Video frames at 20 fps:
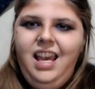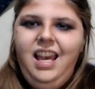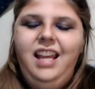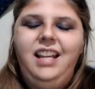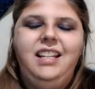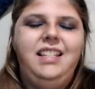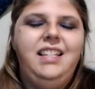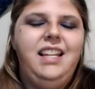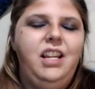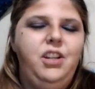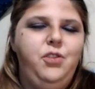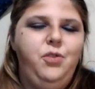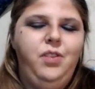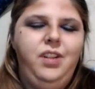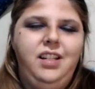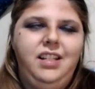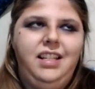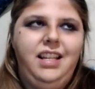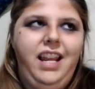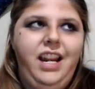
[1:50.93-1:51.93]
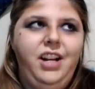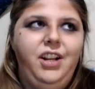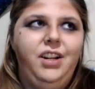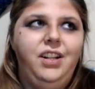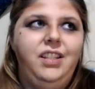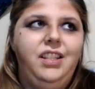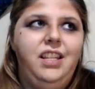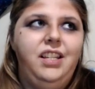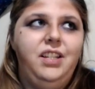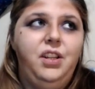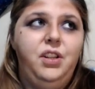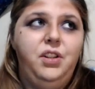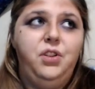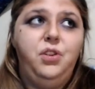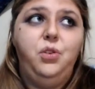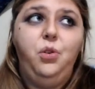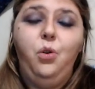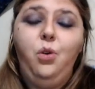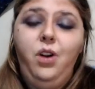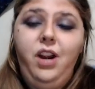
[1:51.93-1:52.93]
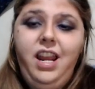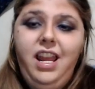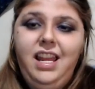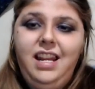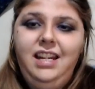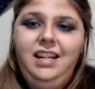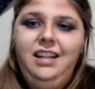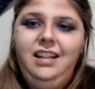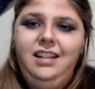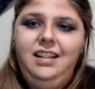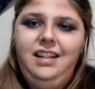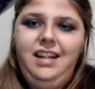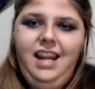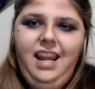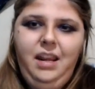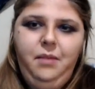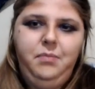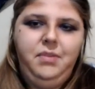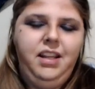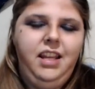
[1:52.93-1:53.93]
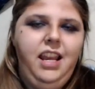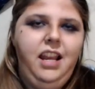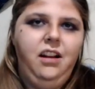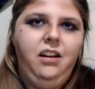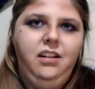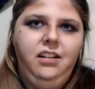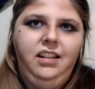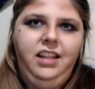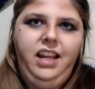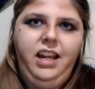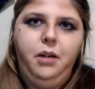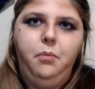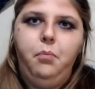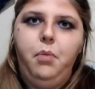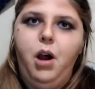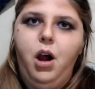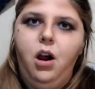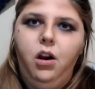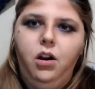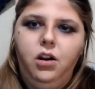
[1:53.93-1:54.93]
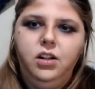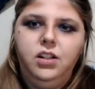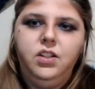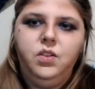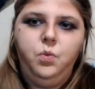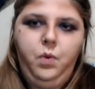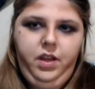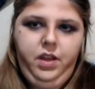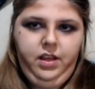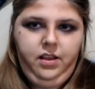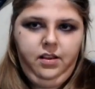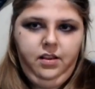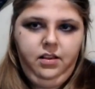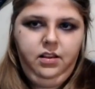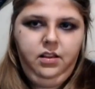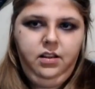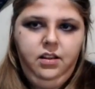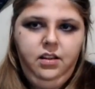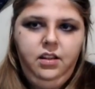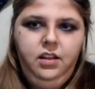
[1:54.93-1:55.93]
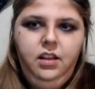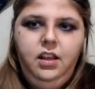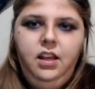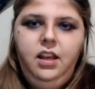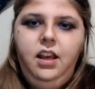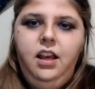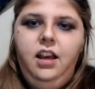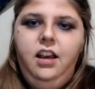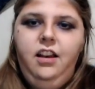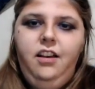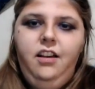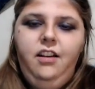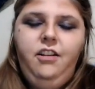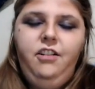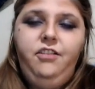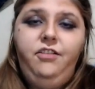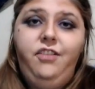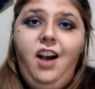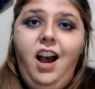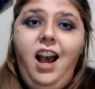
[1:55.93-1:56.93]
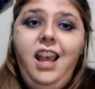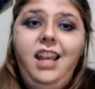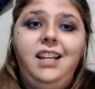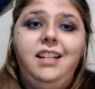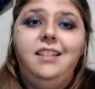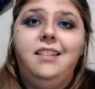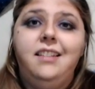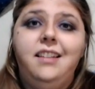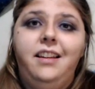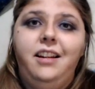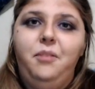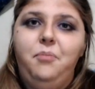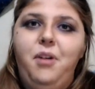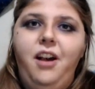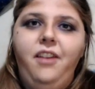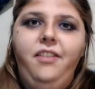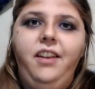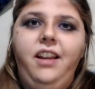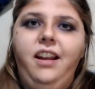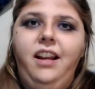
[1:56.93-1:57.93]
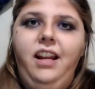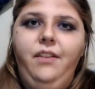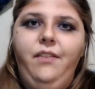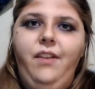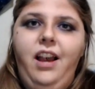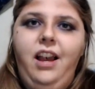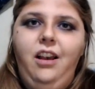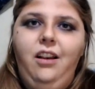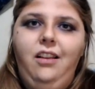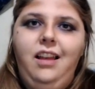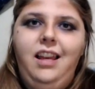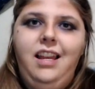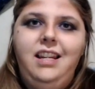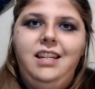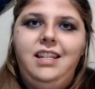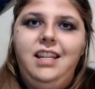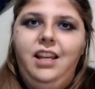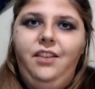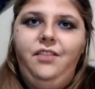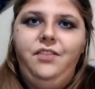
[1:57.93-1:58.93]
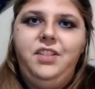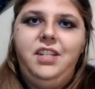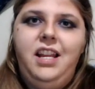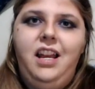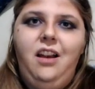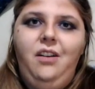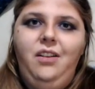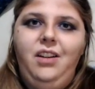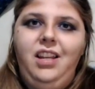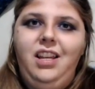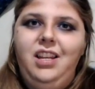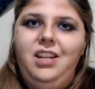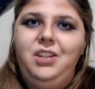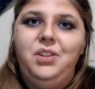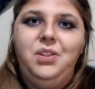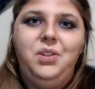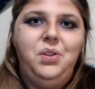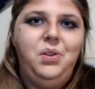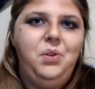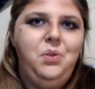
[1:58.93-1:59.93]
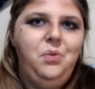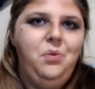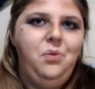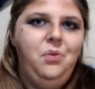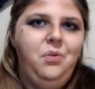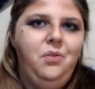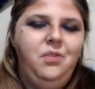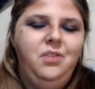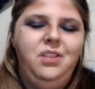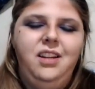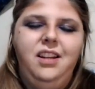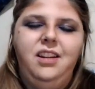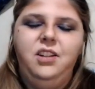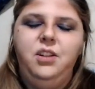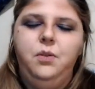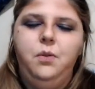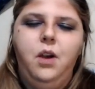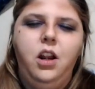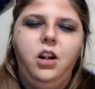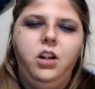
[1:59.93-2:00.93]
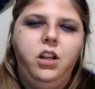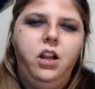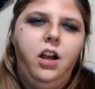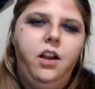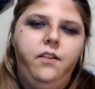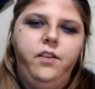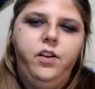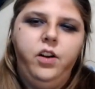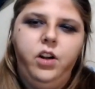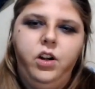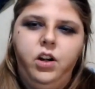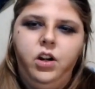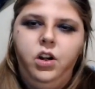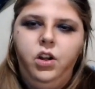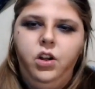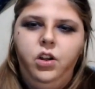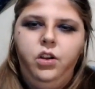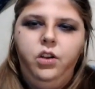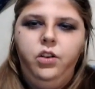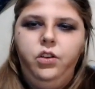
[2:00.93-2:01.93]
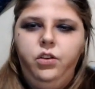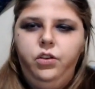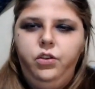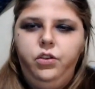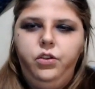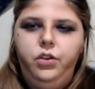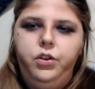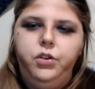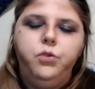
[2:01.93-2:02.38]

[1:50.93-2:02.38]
and centuries later this historian named caroline parcewell finds an apothecary vial and delves down into to uncover the